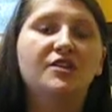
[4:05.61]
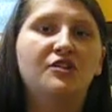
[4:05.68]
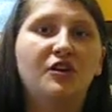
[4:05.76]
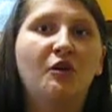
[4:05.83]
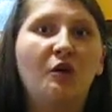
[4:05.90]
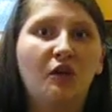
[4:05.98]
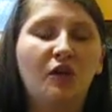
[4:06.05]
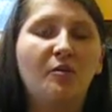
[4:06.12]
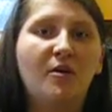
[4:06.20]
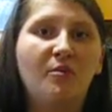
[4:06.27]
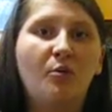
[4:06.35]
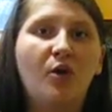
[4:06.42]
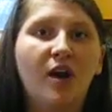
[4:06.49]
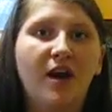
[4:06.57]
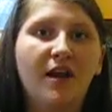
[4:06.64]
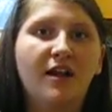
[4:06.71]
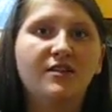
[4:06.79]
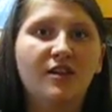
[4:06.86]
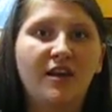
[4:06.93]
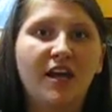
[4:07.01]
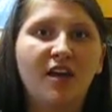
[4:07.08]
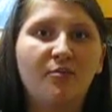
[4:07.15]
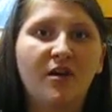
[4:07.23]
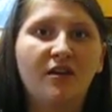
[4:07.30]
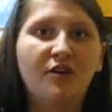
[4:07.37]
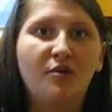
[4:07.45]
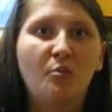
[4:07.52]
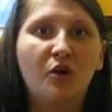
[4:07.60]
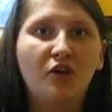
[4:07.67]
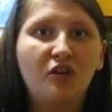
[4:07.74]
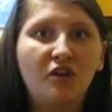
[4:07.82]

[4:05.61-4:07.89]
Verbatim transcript: to know a little bit more on it so they could be a little more